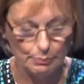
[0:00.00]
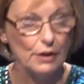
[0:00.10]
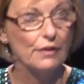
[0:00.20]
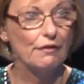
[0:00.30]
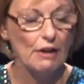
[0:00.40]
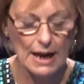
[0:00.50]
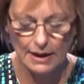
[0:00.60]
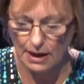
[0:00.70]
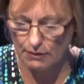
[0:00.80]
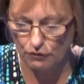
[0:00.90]
Both
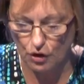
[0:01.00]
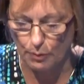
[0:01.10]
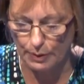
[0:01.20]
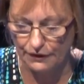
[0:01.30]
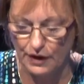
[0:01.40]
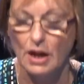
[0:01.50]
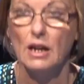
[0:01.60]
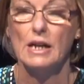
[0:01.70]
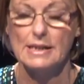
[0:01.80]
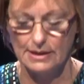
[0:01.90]
Fran and Rob have
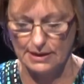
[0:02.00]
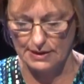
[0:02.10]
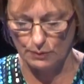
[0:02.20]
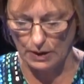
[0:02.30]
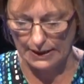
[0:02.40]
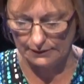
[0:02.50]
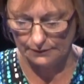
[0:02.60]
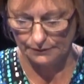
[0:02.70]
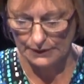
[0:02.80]
highlighted this well.